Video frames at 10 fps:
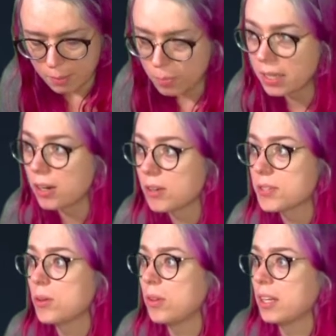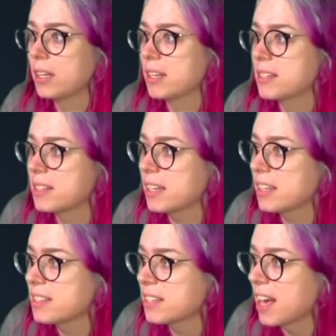But they are sold in the United
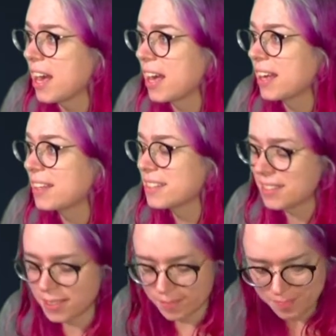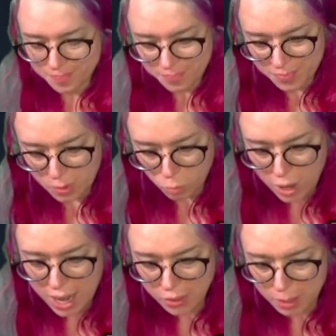States as
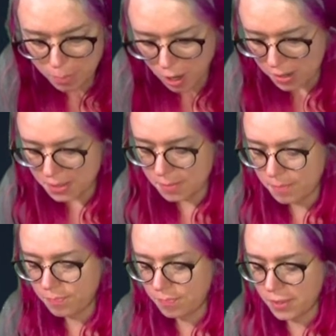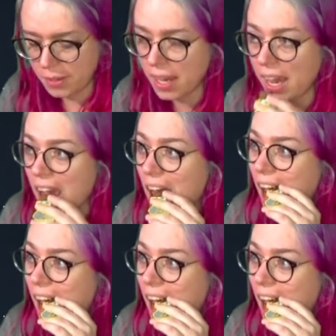Rally bars. Okay.